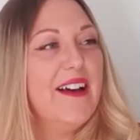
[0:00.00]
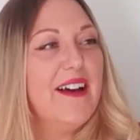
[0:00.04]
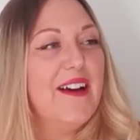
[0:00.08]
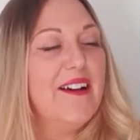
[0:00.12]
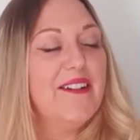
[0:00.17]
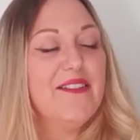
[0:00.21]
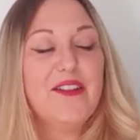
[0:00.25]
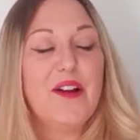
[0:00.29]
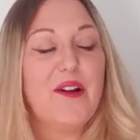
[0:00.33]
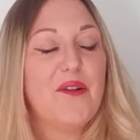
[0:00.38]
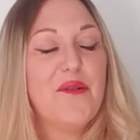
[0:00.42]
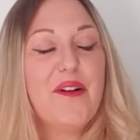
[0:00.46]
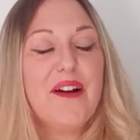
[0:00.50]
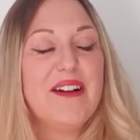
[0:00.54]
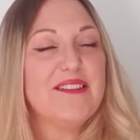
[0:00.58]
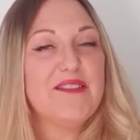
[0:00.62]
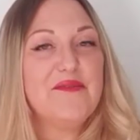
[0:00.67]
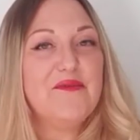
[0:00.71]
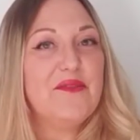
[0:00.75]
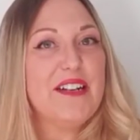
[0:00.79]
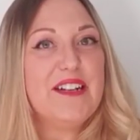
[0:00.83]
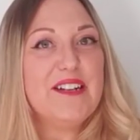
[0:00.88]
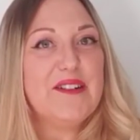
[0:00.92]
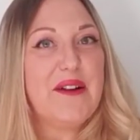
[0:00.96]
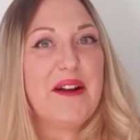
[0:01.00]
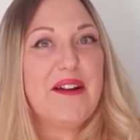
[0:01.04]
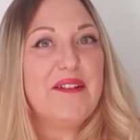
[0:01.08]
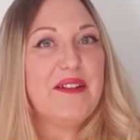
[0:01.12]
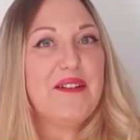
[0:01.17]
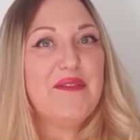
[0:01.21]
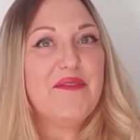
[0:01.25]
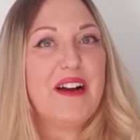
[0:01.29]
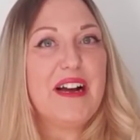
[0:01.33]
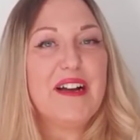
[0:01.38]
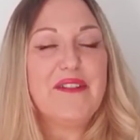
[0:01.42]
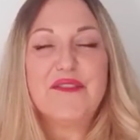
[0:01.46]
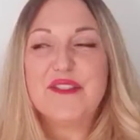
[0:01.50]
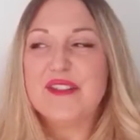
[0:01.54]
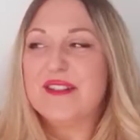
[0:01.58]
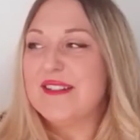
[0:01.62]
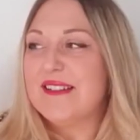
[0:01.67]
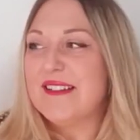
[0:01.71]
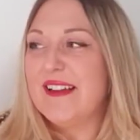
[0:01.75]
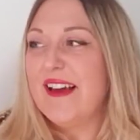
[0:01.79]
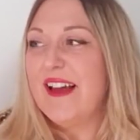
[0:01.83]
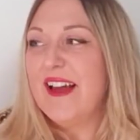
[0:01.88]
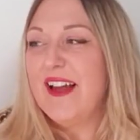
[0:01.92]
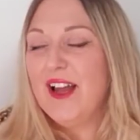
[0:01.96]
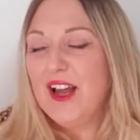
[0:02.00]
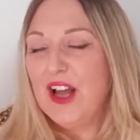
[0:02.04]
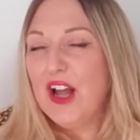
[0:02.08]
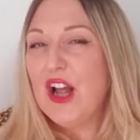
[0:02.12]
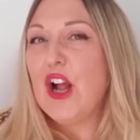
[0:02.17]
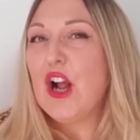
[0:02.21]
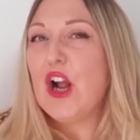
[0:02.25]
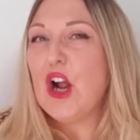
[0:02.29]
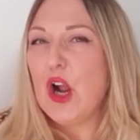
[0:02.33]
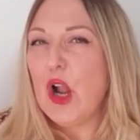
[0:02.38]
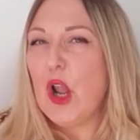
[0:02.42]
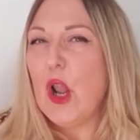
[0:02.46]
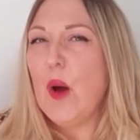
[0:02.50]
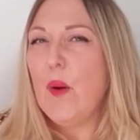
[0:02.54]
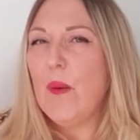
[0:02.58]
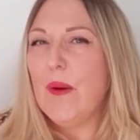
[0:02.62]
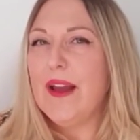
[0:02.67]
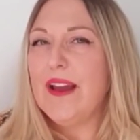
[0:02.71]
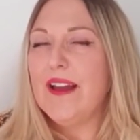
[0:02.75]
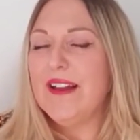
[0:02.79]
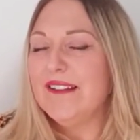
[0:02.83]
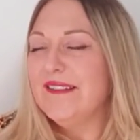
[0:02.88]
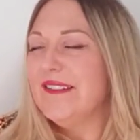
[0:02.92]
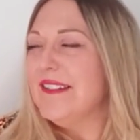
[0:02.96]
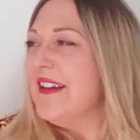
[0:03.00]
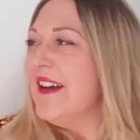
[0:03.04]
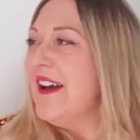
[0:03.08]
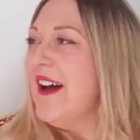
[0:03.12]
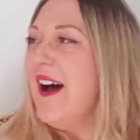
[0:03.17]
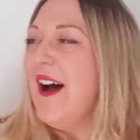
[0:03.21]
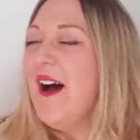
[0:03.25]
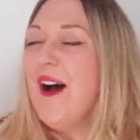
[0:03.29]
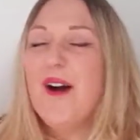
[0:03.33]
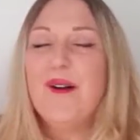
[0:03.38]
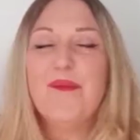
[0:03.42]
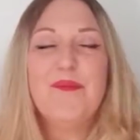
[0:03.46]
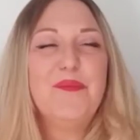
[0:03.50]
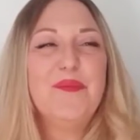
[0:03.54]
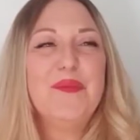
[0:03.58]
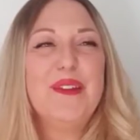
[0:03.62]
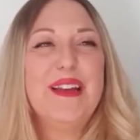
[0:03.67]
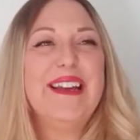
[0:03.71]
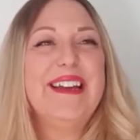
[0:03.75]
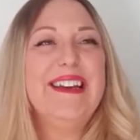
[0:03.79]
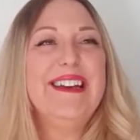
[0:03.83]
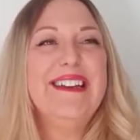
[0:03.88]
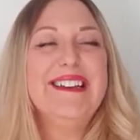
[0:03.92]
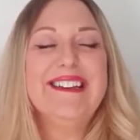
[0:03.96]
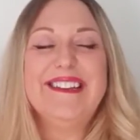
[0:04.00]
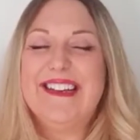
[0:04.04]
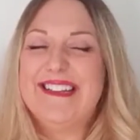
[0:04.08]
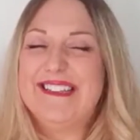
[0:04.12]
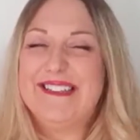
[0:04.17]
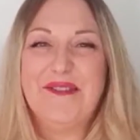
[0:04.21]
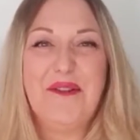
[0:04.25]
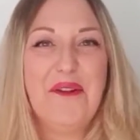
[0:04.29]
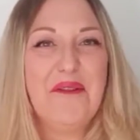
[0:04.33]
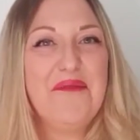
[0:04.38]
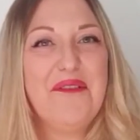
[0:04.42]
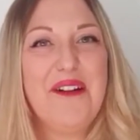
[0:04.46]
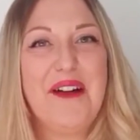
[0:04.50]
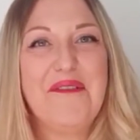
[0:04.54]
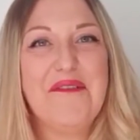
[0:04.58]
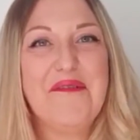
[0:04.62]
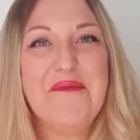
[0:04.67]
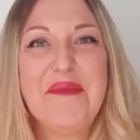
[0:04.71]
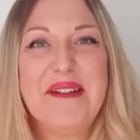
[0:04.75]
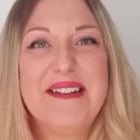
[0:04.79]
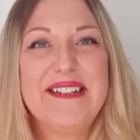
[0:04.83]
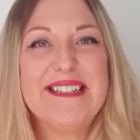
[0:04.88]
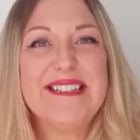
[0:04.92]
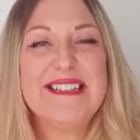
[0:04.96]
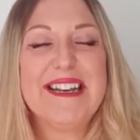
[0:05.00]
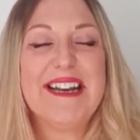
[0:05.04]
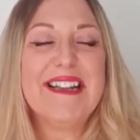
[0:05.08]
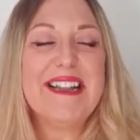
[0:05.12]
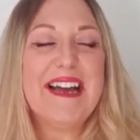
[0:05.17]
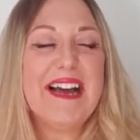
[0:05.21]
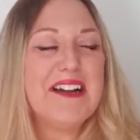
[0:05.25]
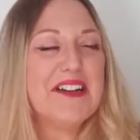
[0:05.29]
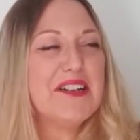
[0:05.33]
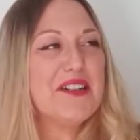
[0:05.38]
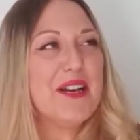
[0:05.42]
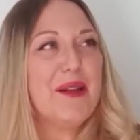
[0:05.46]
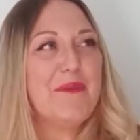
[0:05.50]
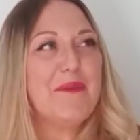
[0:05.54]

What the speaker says: no, I really don't have any favourites there. Chloe, that's not fair for me to say that actually,